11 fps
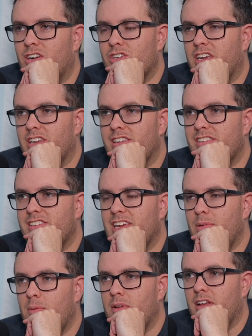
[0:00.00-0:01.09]
get to see
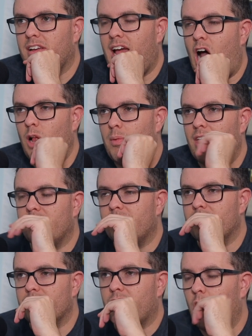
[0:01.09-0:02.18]
maybe like
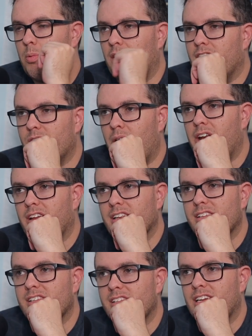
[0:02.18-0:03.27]
Allomancers go up against Radiants
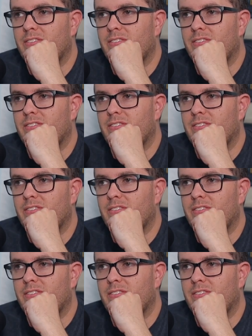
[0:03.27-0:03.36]
and stuff.